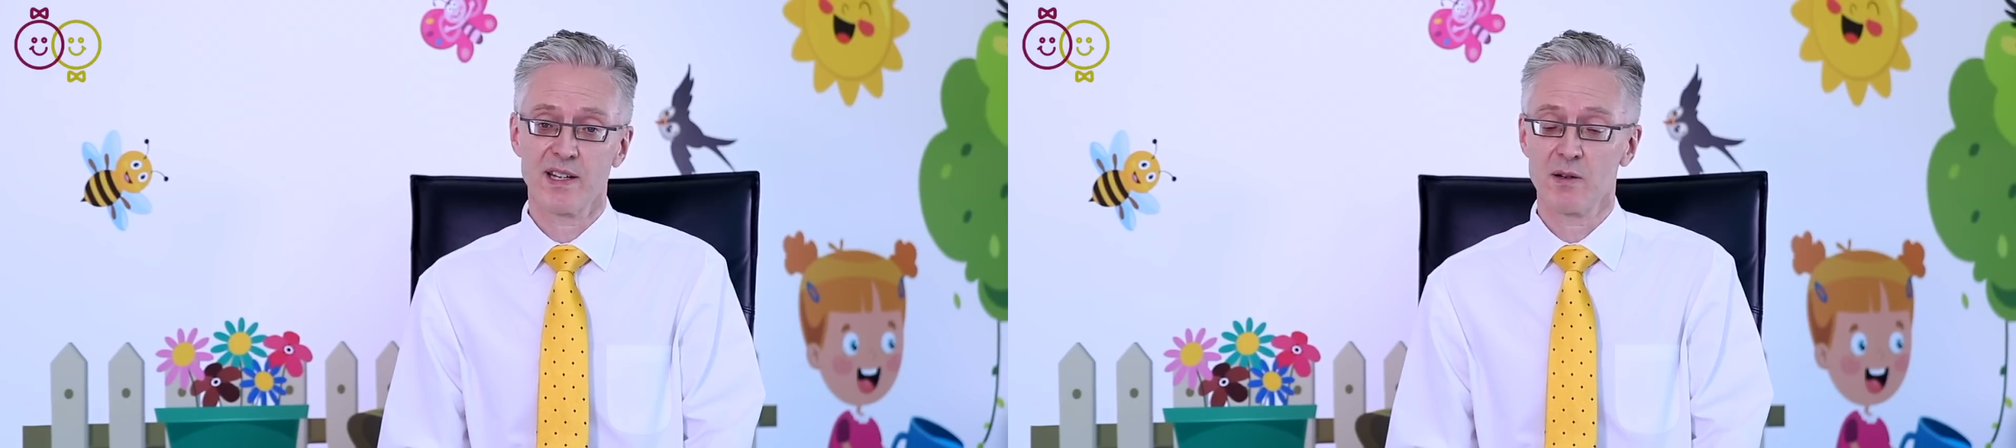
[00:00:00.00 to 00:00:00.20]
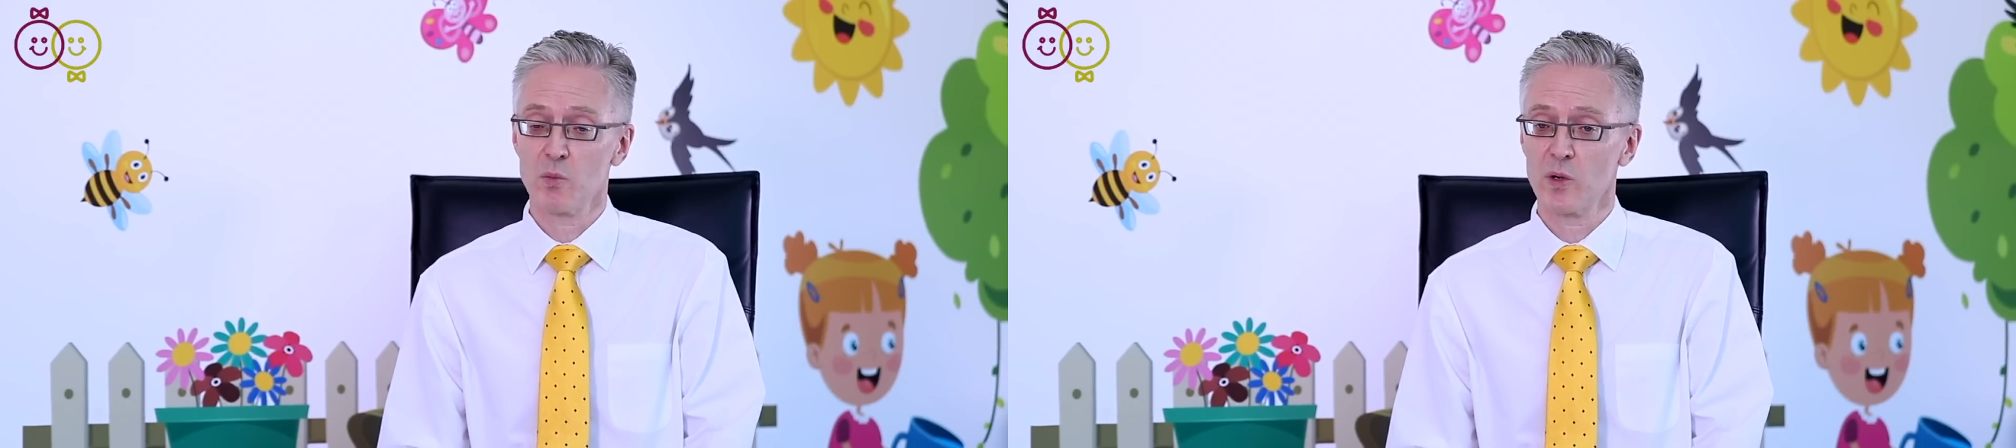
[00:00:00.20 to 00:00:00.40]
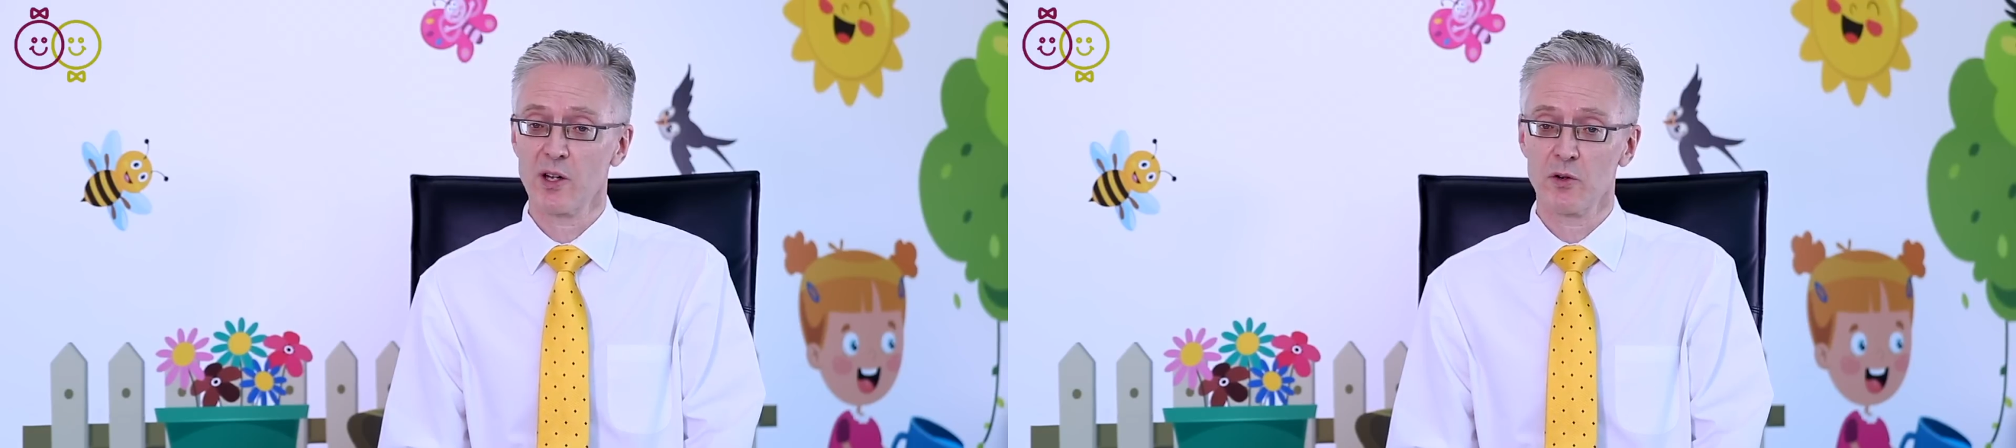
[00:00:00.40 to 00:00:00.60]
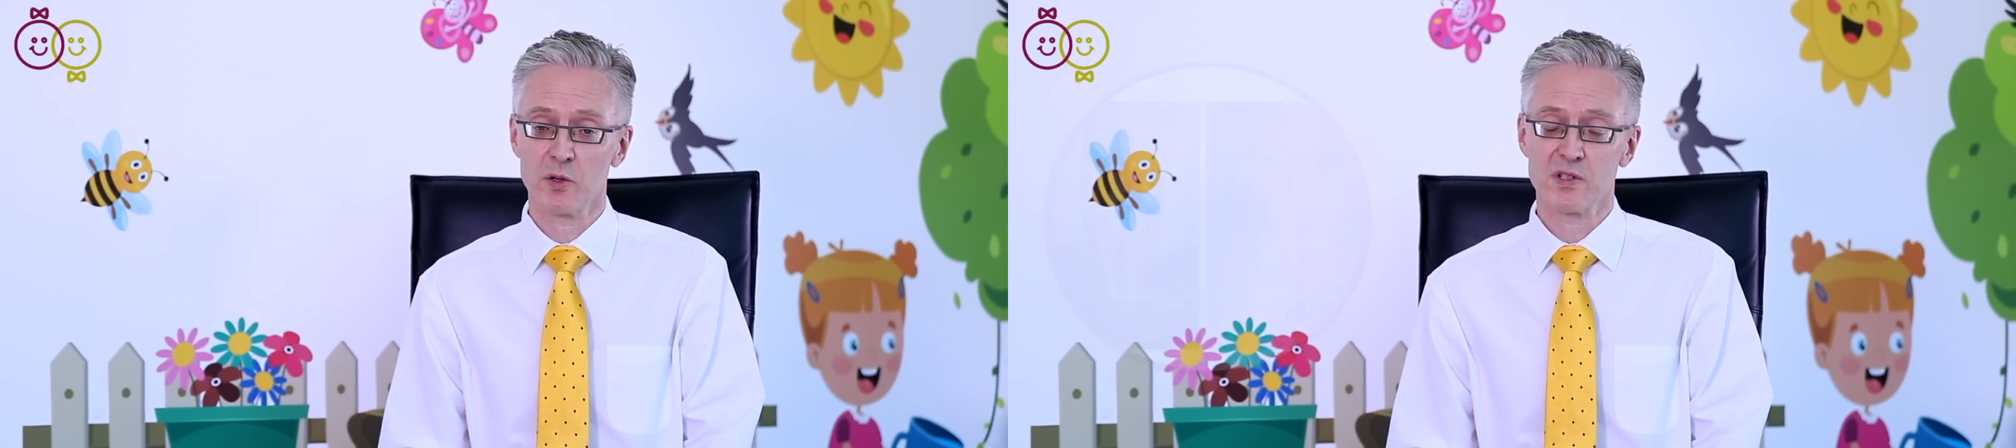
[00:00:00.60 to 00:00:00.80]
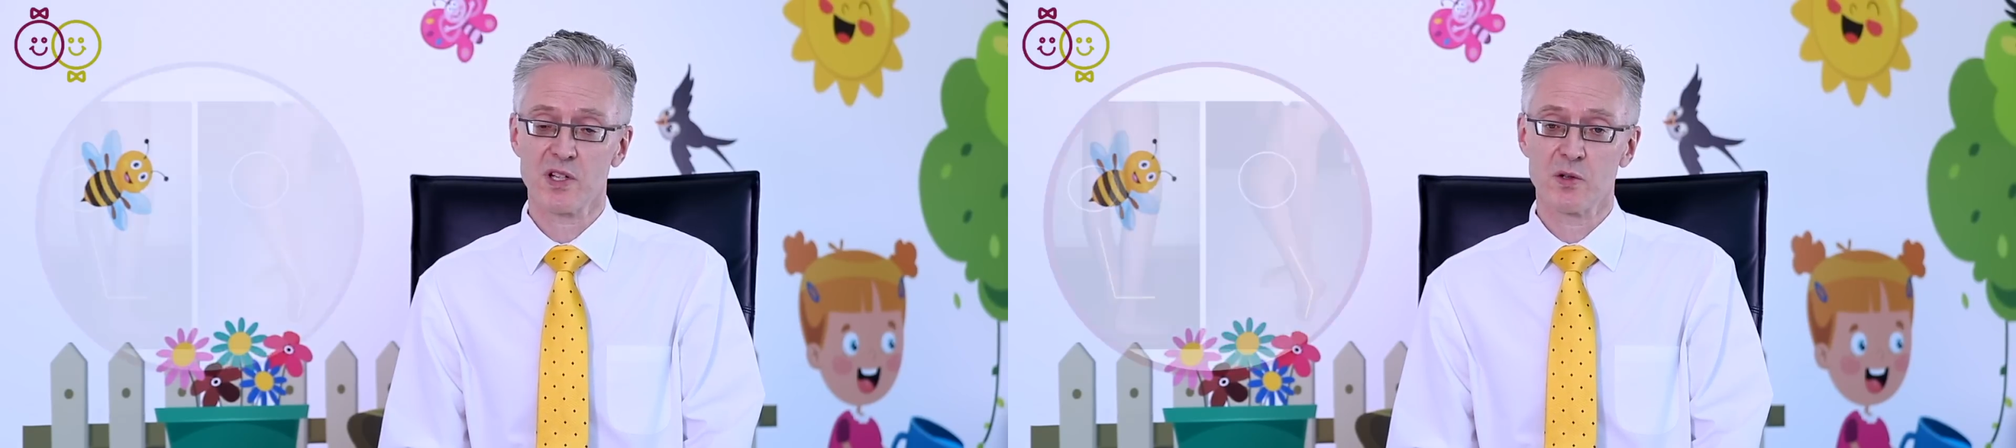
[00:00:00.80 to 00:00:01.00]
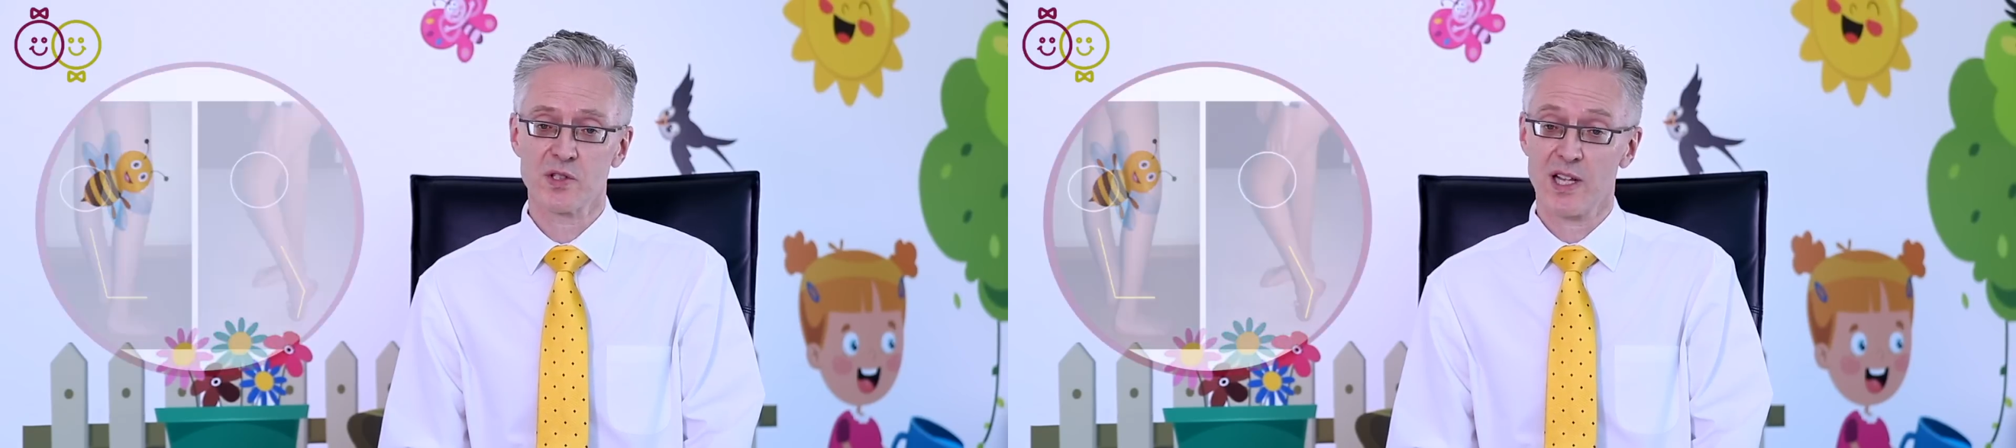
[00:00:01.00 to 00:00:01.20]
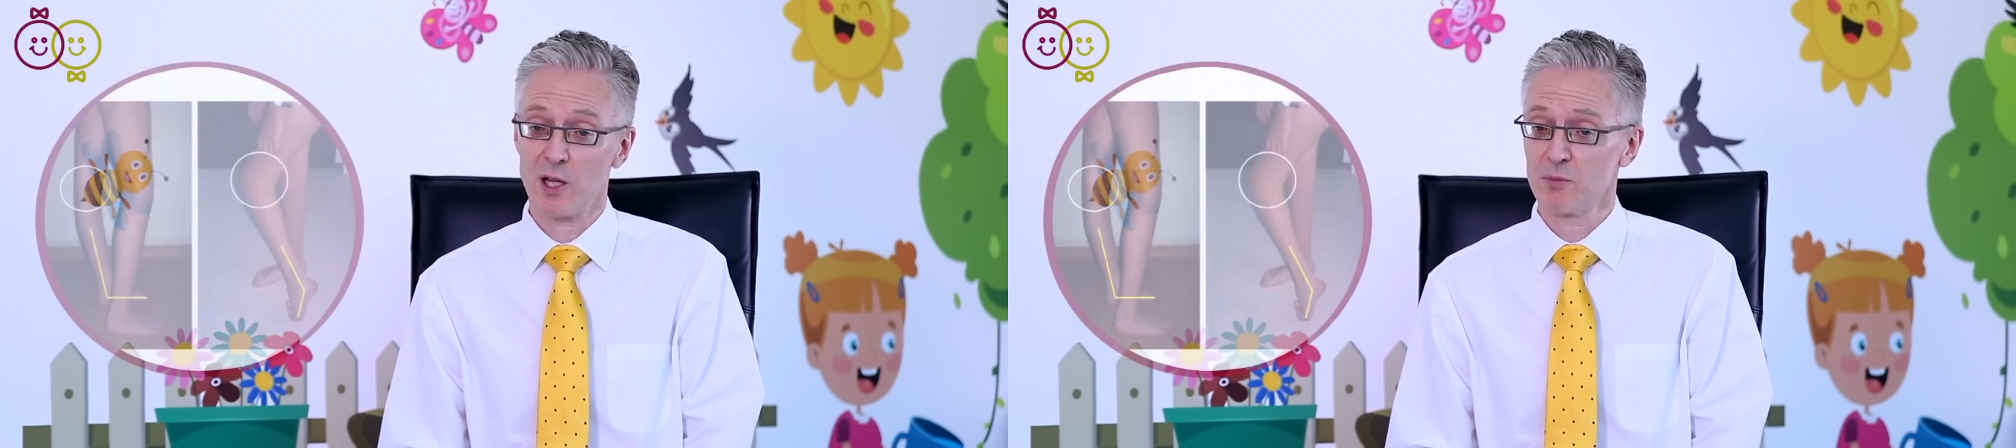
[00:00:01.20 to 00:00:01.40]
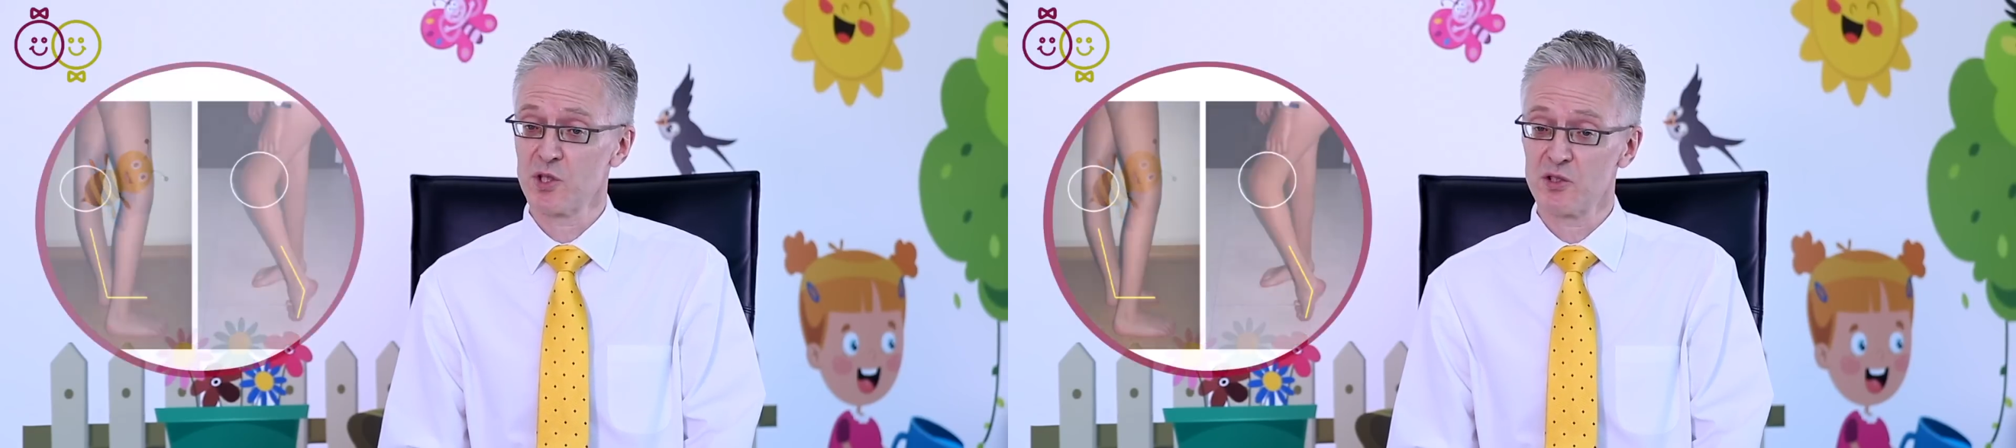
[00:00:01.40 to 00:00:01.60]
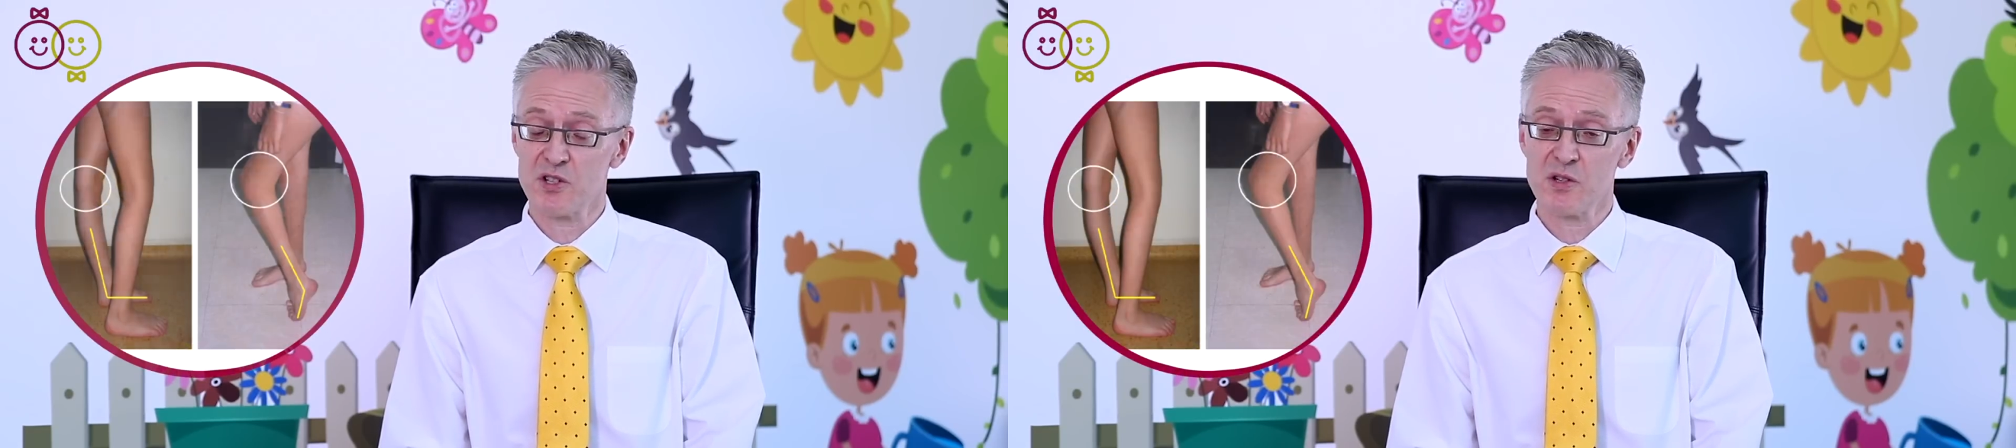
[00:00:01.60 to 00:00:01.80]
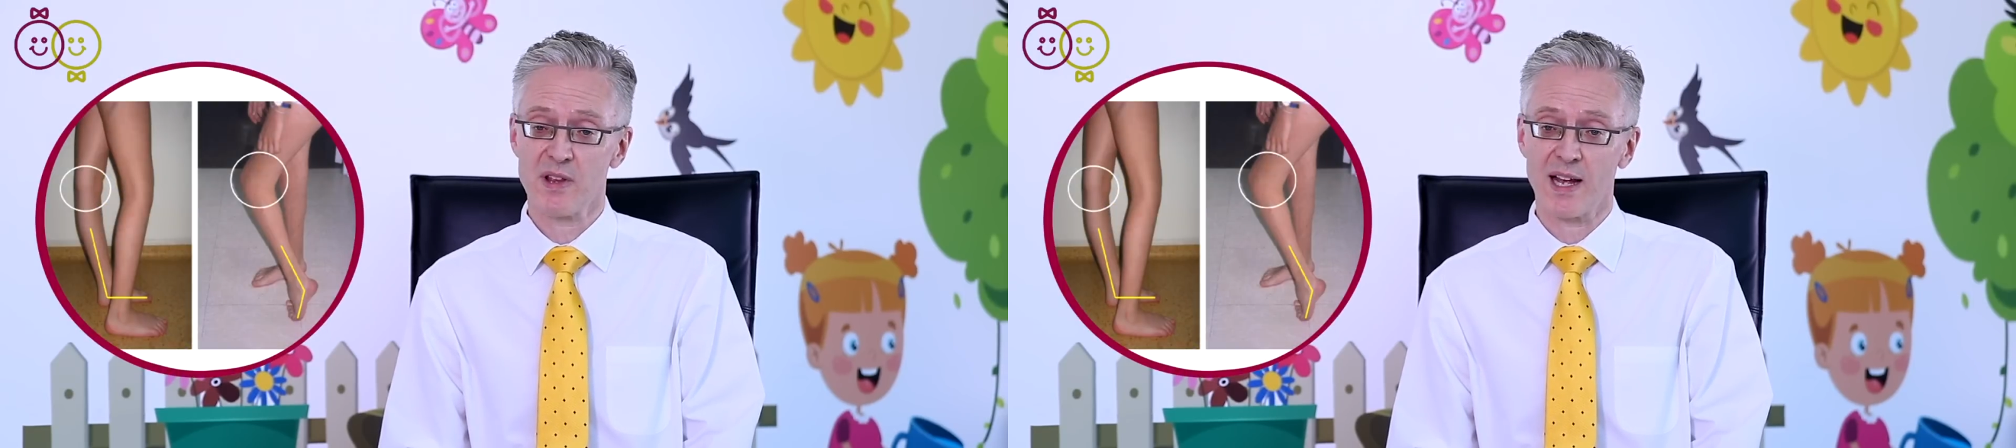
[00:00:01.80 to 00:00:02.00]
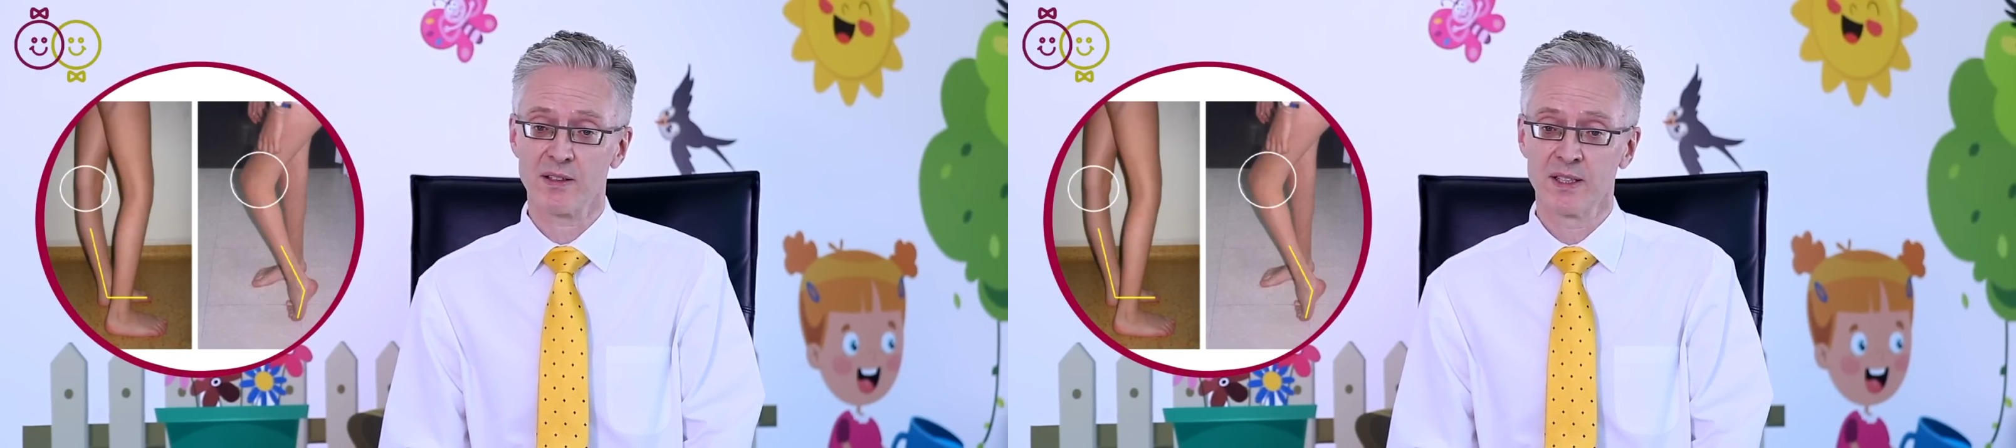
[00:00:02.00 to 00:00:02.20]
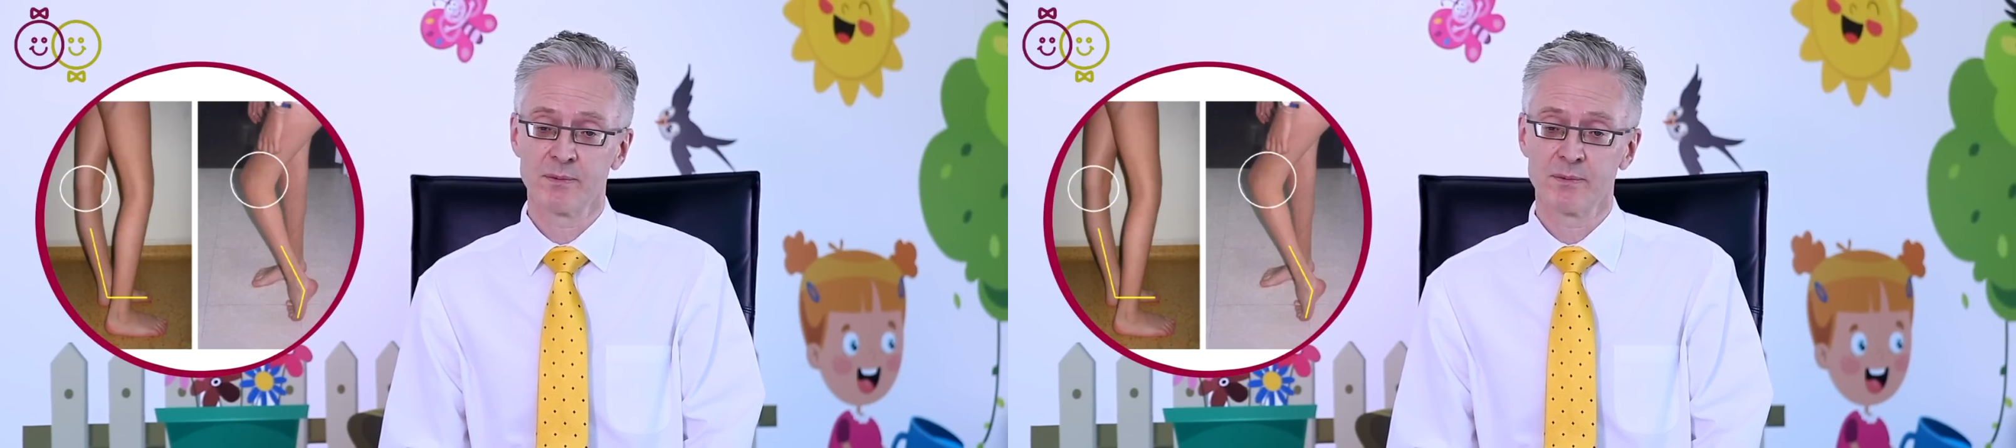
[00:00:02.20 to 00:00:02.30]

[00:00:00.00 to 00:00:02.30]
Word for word: then walking on your toes helps you to do that.